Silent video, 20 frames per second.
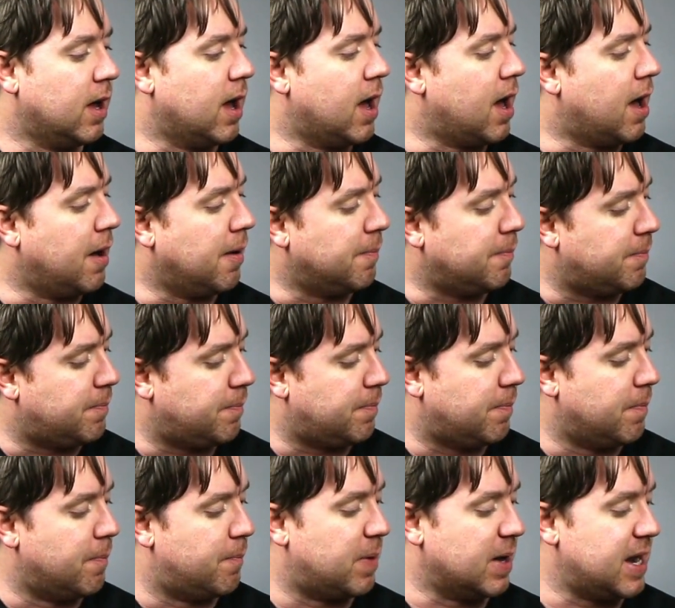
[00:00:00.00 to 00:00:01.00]

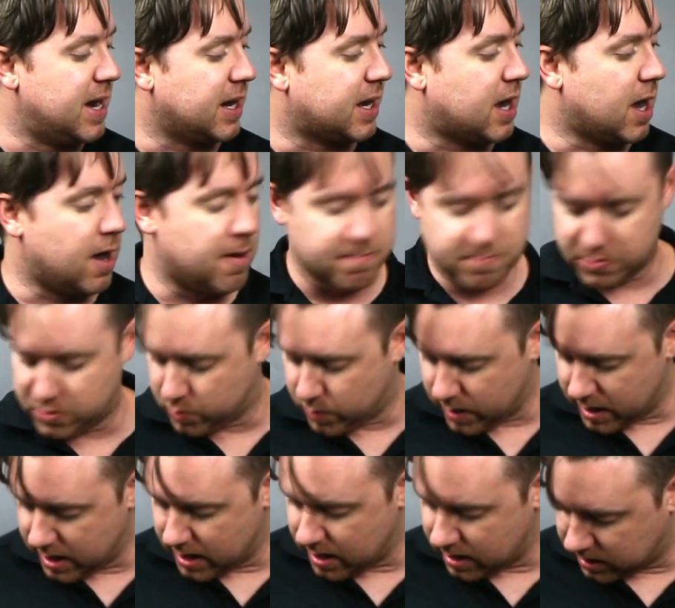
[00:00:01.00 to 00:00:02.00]
But it comes
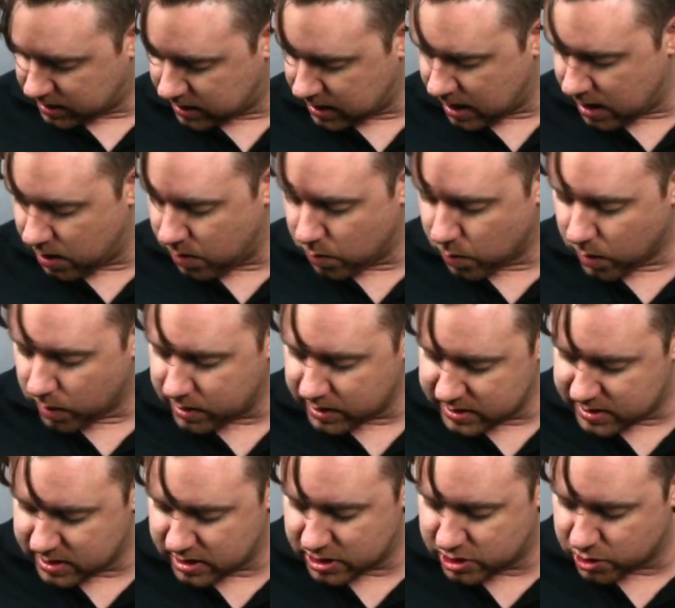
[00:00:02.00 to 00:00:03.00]
with the
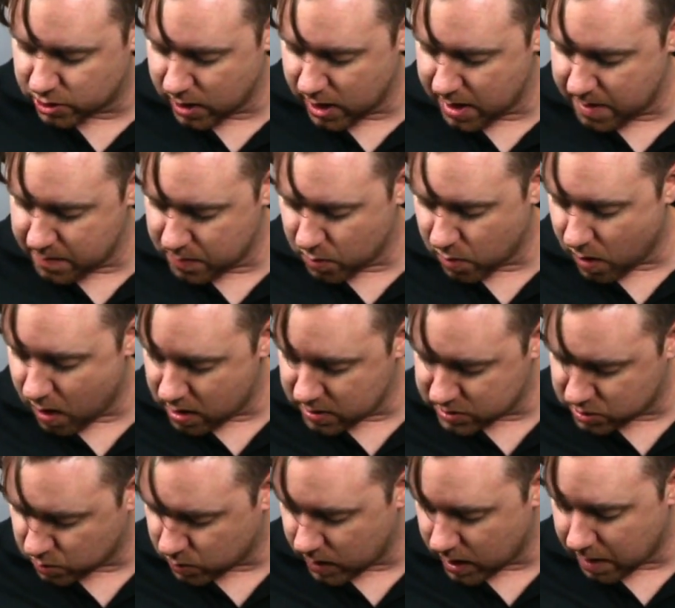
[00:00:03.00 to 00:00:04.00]
Wilkinson trim,
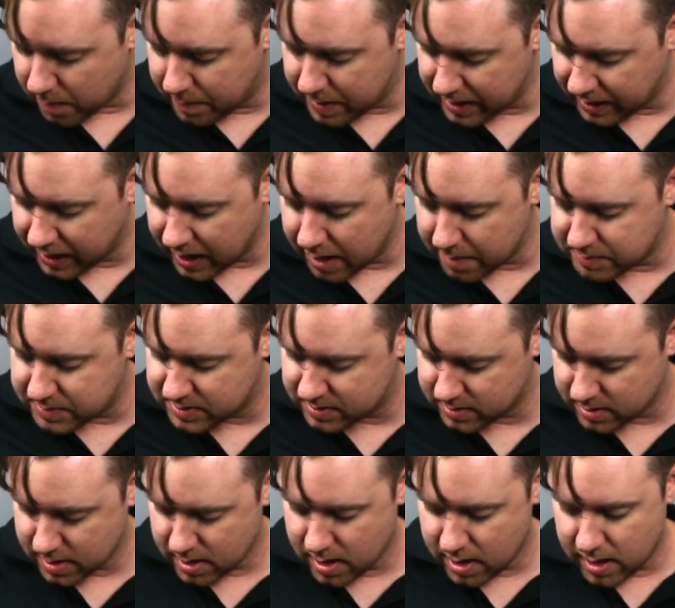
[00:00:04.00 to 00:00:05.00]
Roswell
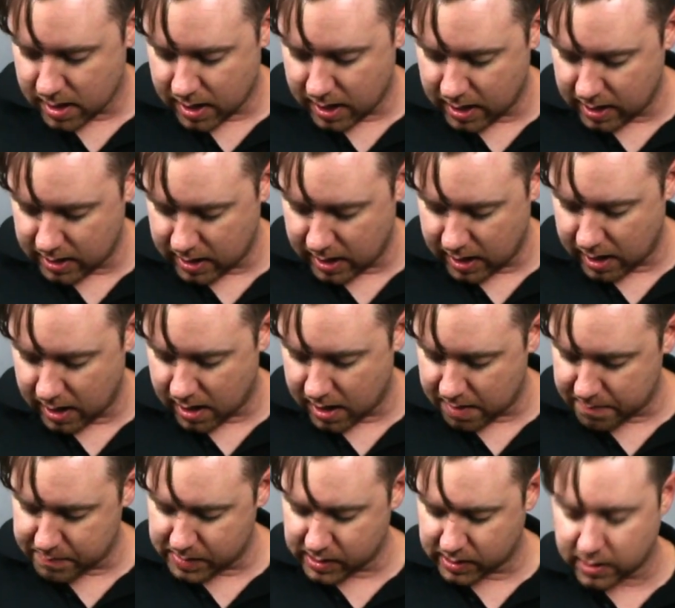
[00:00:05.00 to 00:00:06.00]
pickups in a
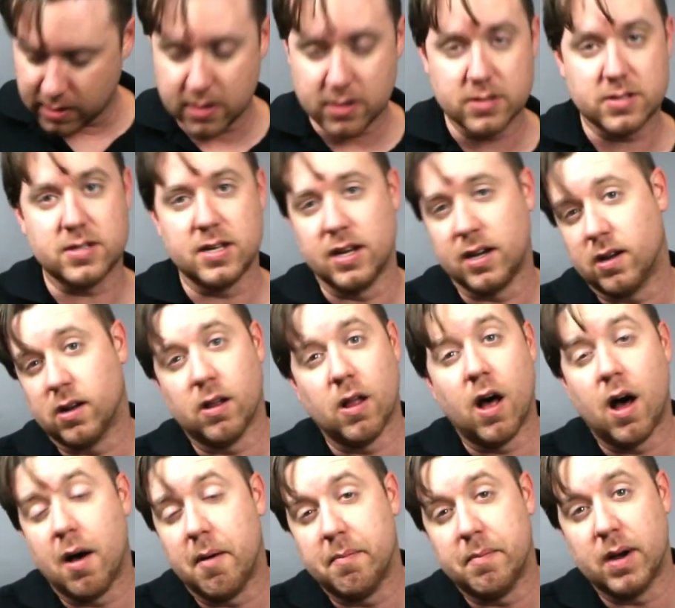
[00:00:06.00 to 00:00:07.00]

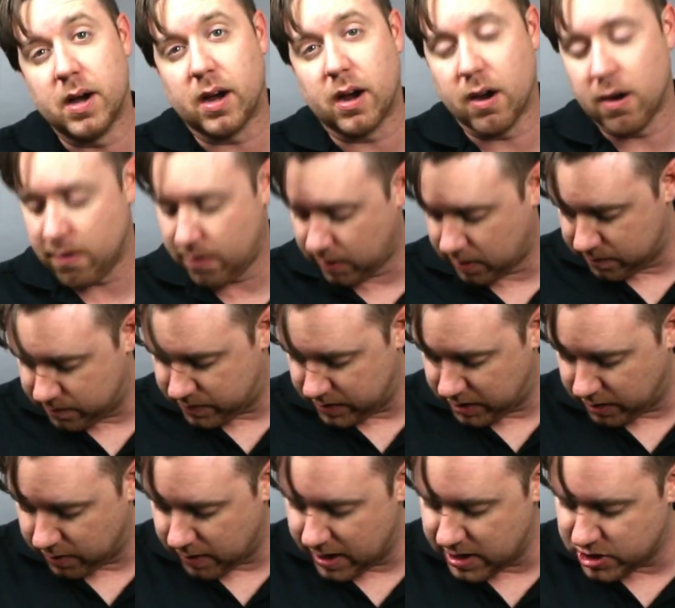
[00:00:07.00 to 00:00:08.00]
single humbucker
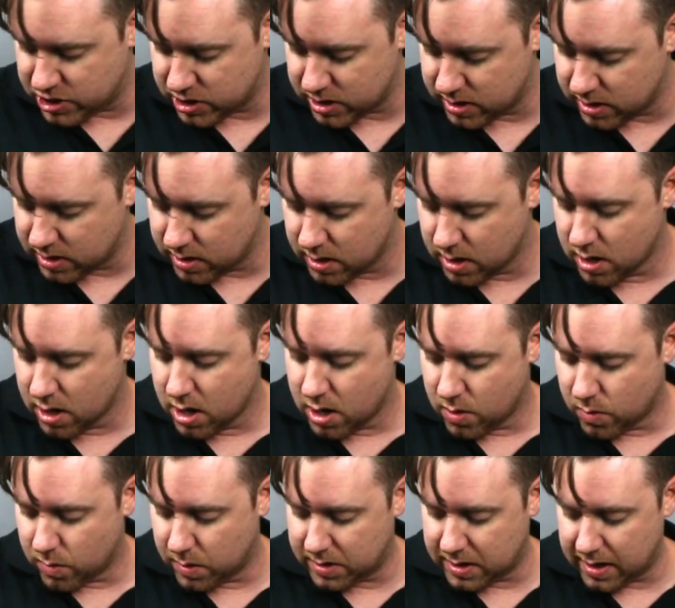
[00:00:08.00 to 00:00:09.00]
configuration
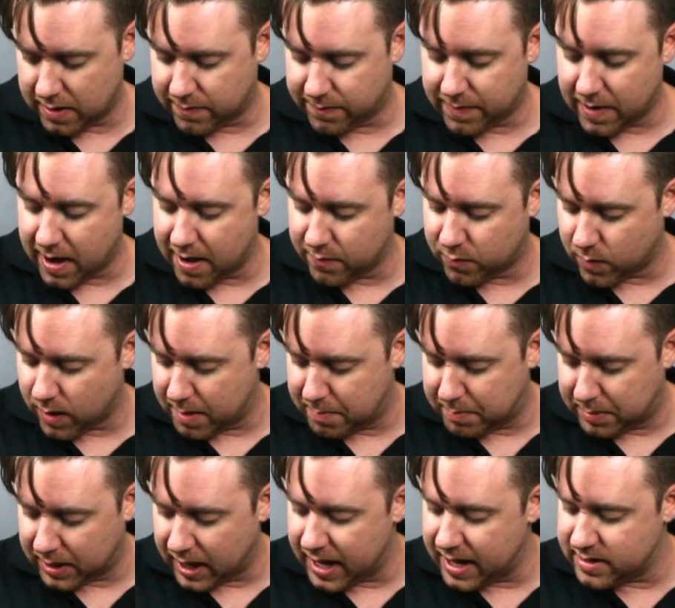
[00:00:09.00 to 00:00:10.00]
with a 5-way
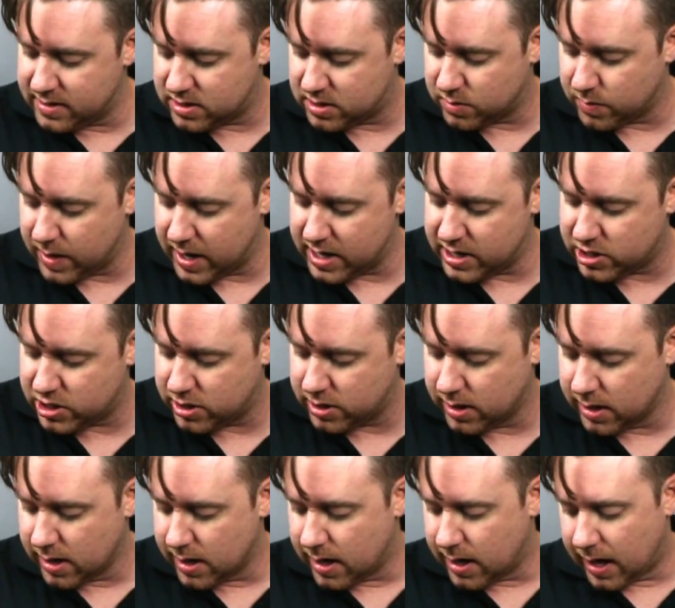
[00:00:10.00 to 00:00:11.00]
blade switch
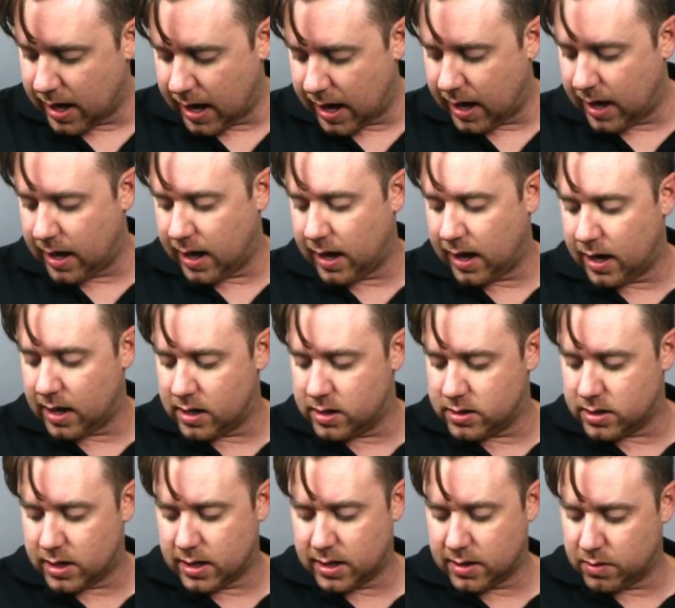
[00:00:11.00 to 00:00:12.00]

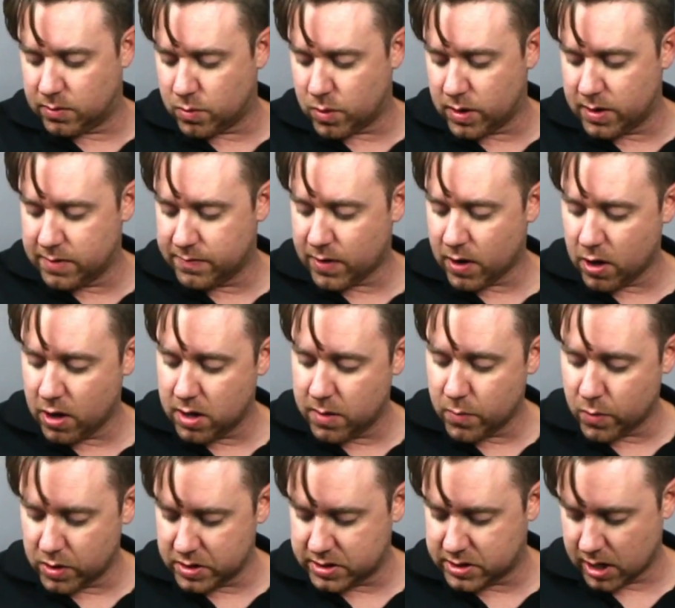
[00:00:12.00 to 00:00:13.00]
and one
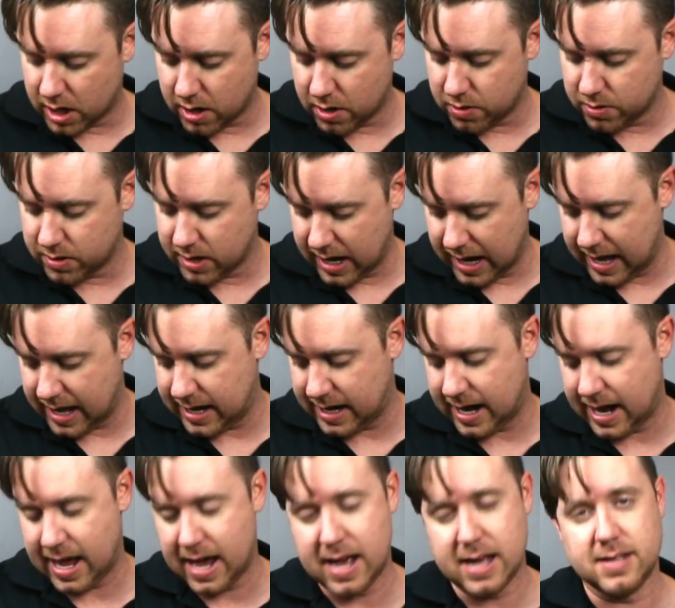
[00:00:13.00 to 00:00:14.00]
volume, one tone, and it
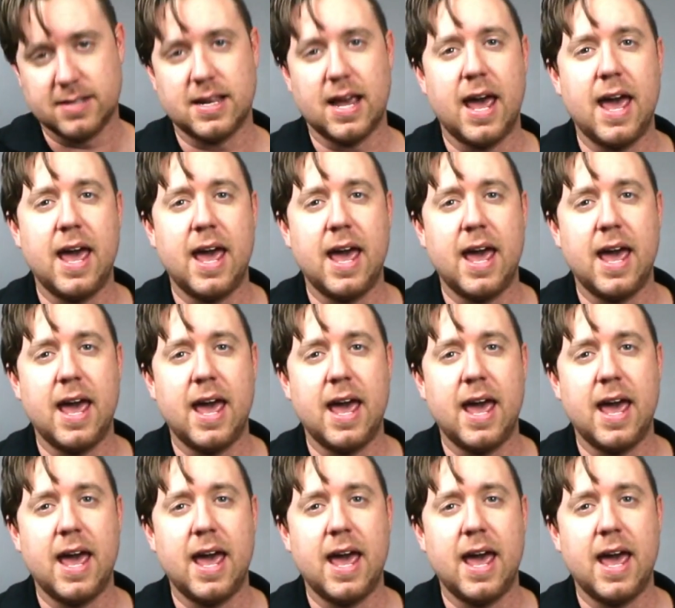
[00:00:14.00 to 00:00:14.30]
has